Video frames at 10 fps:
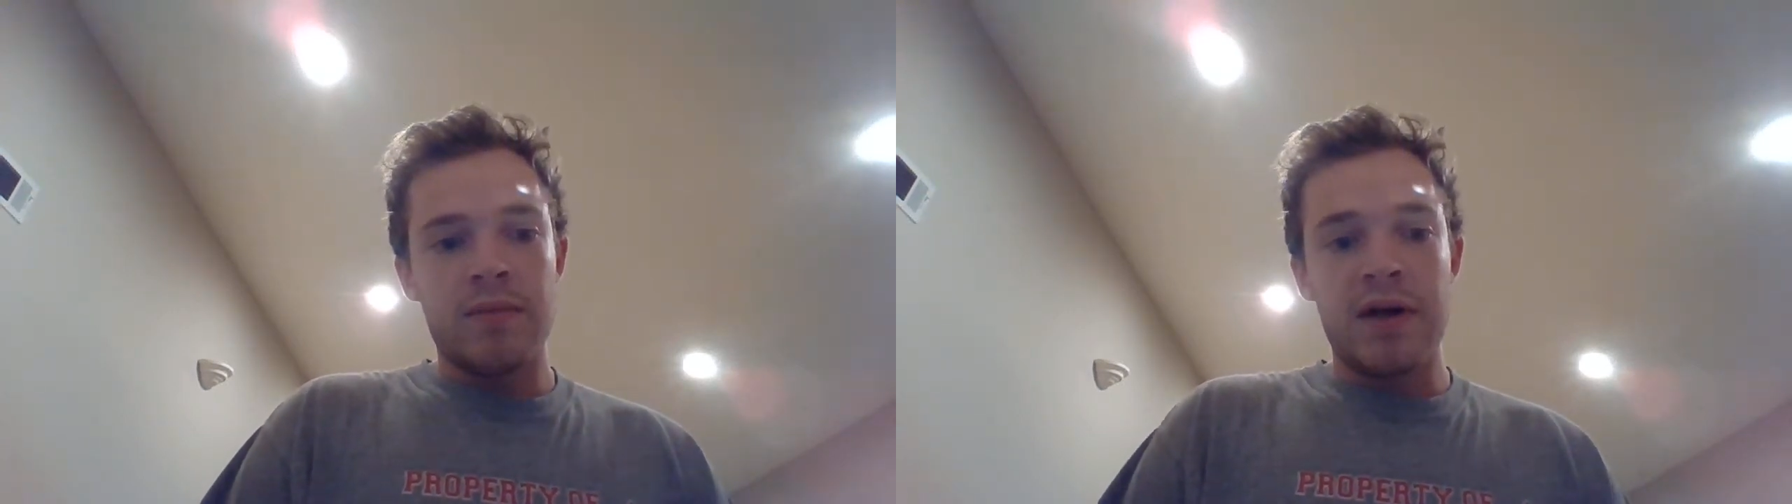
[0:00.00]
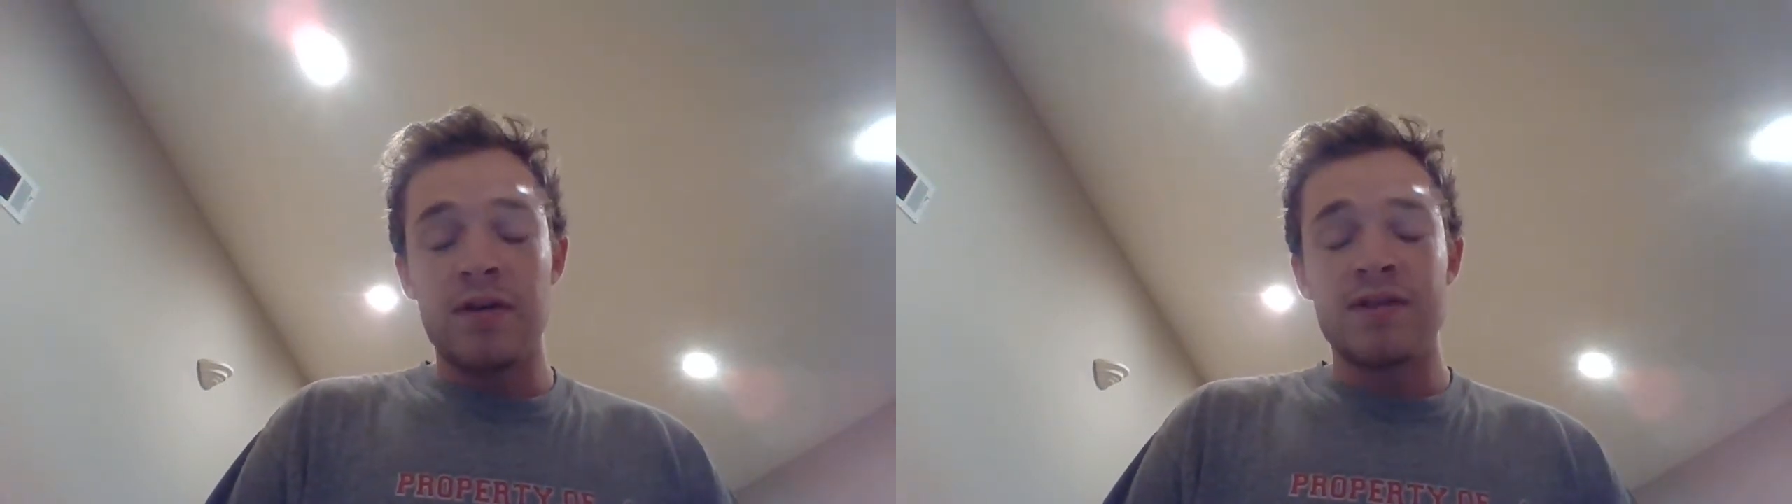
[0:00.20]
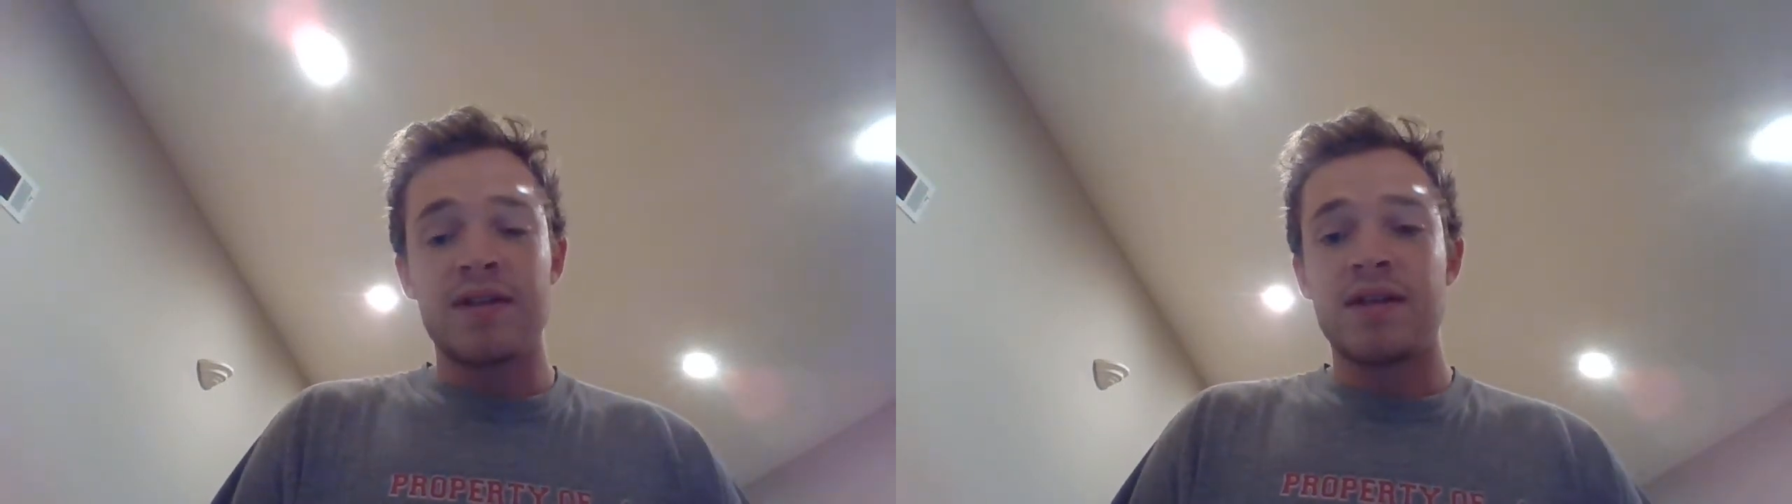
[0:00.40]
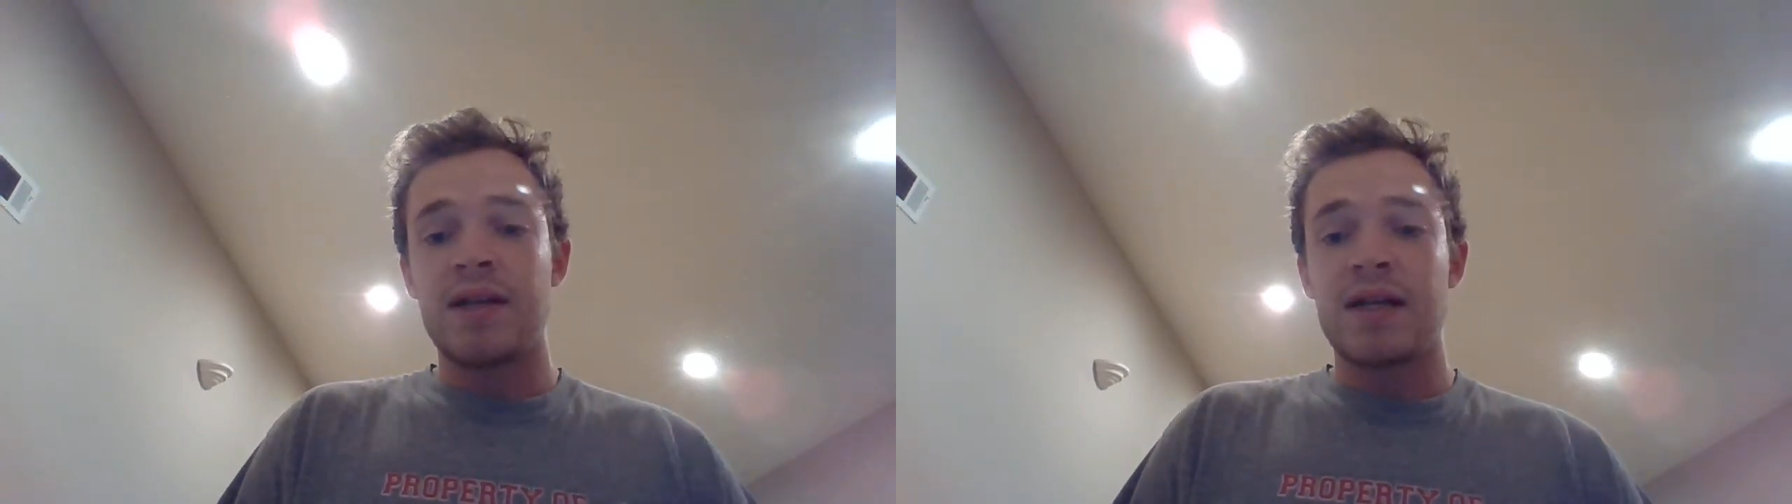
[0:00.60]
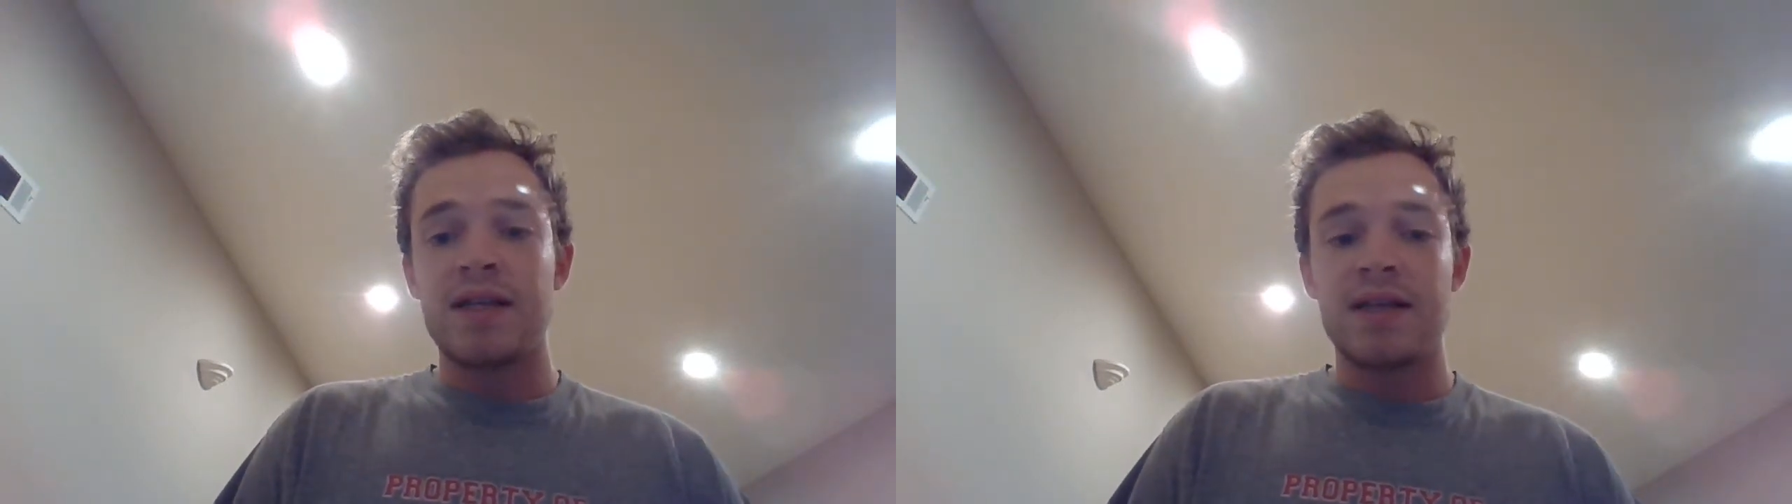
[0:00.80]
errors in
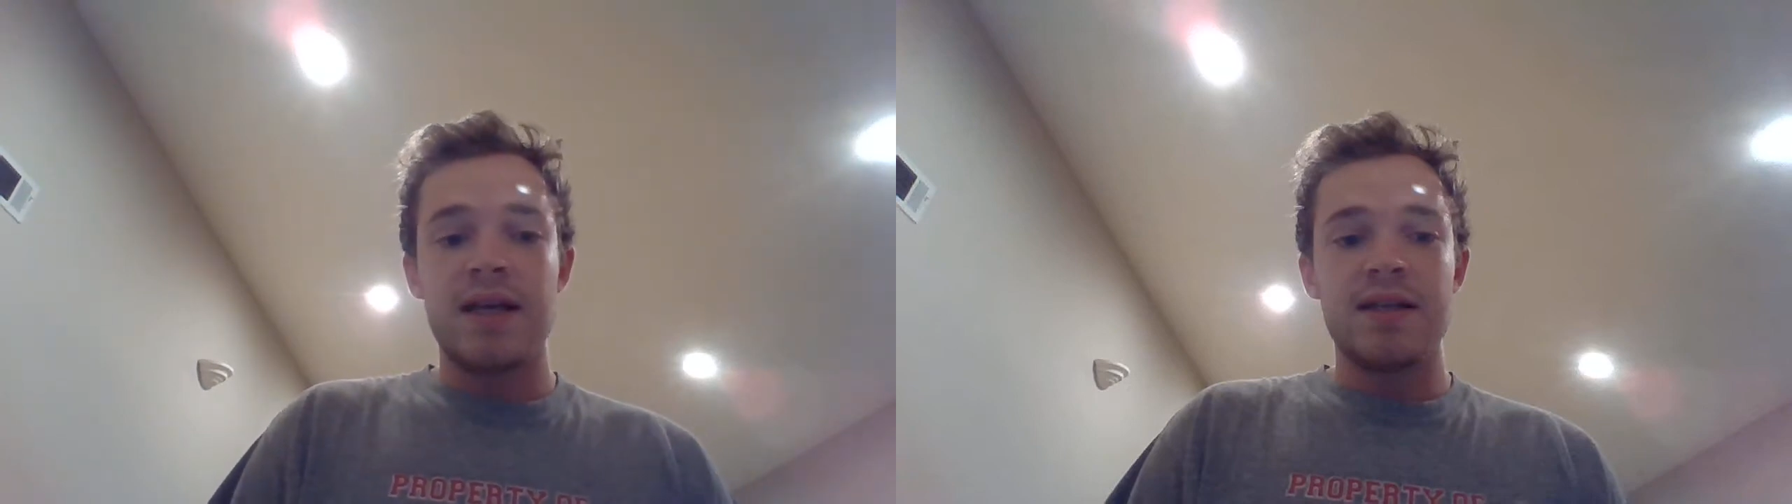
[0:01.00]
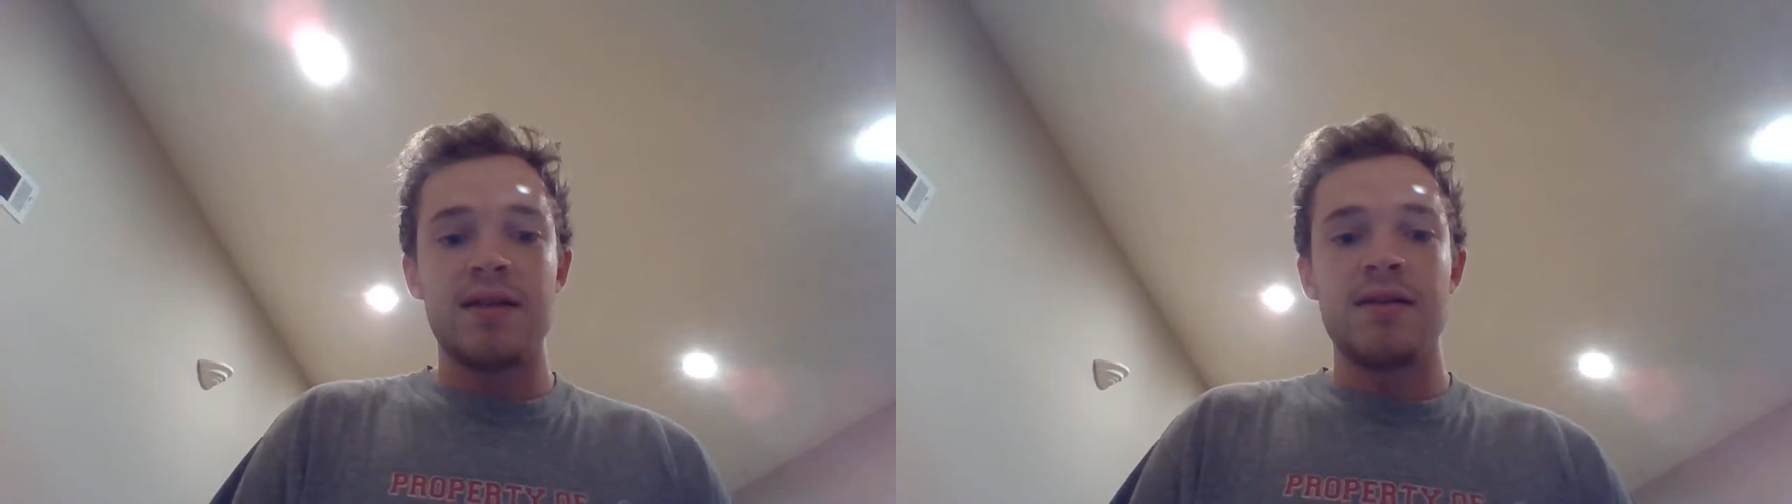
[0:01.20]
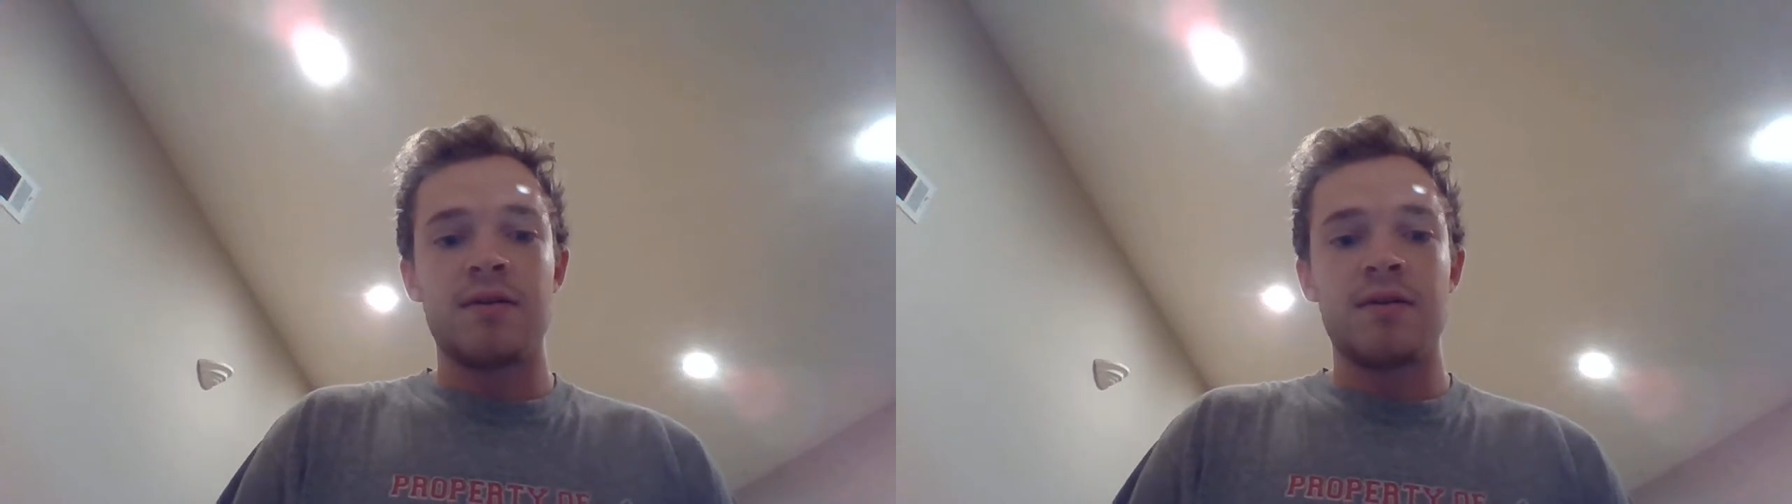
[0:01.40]
selecting cases,